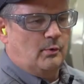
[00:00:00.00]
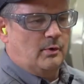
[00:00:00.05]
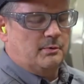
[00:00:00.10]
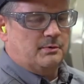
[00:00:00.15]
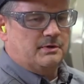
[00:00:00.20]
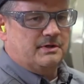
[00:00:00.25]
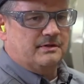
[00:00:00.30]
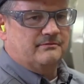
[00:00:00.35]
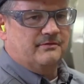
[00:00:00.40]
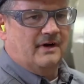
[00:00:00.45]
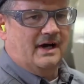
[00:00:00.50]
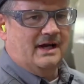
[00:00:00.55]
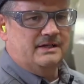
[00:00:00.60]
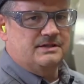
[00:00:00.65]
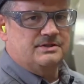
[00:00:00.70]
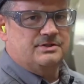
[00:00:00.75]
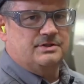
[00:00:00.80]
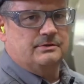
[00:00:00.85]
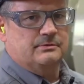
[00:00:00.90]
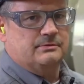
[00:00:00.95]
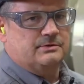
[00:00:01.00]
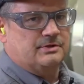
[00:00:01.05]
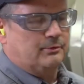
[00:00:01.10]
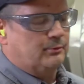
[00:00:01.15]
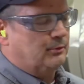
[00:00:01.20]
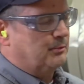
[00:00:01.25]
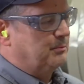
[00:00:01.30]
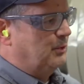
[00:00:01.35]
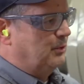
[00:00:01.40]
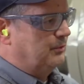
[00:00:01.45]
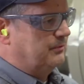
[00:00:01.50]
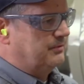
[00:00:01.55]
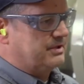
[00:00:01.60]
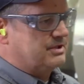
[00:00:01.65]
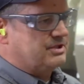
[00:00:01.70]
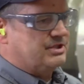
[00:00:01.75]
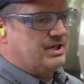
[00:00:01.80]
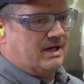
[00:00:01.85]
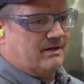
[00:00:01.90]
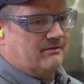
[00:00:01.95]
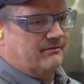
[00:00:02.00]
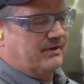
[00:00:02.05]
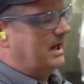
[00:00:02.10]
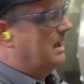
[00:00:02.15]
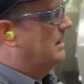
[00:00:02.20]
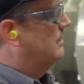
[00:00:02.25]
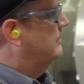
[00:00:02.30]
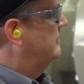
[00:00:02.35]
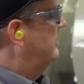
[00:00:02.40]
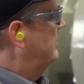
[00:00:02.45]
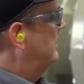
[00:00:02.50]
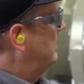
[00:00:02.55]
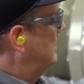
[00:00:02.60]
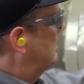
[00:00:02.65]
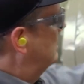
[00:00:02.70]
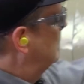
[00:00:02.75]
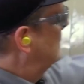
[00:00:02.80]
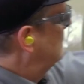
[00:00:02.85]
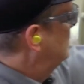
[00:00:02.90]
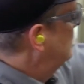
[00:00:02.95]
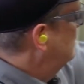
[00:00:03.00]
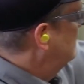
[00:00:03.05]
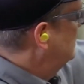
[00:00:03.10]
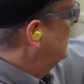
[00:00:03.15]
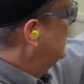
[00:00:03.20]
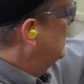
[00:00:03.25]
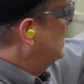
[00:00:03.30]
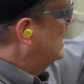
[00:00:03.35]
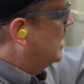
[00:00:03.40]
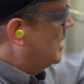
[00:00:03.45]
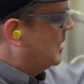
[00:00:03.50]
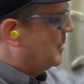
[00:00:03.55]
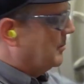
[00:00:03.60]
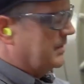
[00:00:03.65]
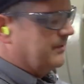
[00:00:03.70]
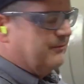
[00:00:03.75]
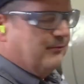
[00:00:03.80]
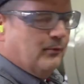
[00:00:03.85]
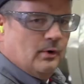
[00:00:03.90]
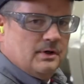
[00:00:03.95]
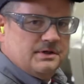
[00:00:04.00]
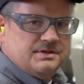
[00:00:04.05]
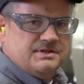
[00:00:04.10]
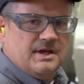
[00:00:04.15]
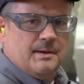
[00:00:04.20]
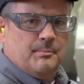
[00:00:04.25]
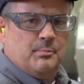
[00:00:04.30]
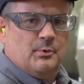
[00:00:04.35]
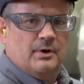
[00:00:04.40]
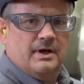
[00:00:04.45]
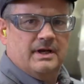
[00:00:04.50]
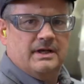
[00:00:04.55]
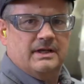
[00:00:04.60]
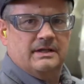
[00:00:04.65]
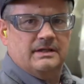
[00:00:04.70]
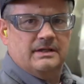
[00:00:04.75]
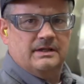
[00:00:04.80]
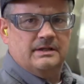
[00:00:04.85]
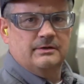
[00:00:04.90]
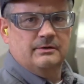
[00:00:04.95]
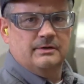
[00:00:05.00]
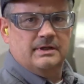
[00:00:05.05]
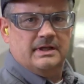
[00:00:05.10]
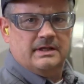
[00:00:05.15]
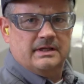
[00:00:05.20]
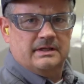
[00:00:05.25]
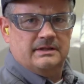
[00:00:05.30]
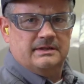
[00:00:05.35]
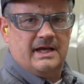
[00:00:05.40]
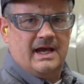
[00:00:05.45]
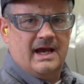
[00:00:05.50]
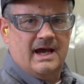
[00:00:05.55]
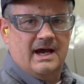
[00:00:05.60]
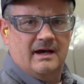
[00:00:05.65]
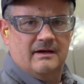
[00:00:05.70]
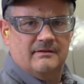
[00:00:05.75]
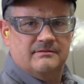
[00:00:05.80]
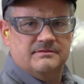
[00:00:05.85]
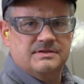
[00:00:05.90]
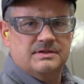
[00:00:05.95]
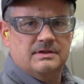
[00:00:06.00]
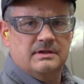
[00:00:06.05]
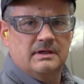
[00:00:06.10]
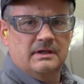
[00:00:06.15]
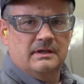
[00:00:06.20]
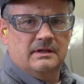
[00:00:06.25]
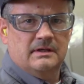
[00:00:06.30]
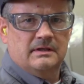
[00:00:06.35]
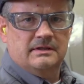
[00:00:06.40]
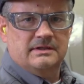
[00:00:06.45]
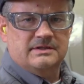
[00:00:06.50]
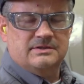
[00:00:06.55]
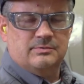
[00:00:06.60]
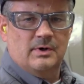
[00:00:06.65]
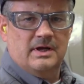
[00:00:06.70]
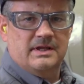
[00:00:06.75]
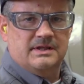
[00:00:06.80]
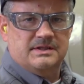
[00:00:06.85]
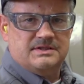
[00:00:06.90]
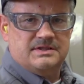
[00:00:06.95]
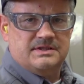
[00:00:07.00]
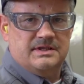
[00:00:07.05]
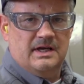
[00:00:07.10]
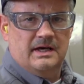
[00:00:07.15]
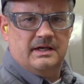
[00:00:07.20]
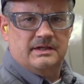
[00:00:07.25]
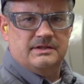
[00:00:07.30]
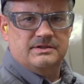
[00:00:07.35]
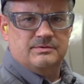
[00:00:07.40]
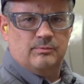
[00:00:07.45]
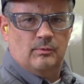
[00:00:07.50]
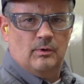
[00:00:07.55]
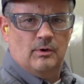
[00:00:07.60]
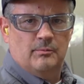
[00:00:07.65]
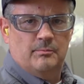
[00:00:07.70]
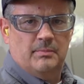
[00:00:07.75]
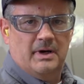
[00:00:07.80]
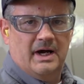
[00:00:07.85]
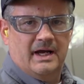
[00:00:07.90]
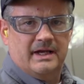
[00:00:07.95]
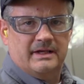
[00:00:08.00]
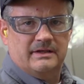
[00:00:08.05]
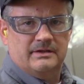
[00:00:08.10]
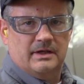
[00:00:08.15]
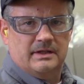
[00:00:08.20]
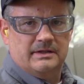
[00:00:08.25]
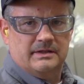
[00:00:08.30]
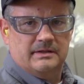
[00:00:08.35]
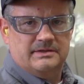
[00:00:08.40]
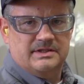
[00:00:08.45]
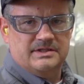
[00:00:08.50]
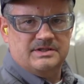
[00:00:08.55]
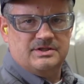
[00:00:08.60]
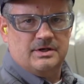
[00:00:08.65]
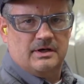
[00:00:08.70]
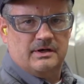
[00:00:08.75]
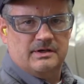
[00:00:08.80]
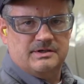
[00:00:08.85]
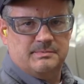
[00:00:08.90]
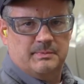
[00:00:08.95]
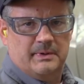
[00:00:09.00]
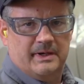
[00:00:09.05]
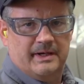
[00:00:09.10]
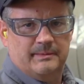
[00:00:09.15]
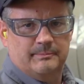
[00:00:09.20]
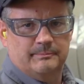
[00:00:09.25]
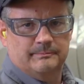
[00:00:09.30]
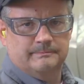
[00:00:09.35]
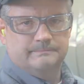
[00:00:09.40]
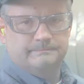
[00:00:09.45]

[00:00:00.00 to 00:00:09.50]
We would advise you to remove the check valve before separating the unit into halves. This way the studs won't bind on the discharge pipe.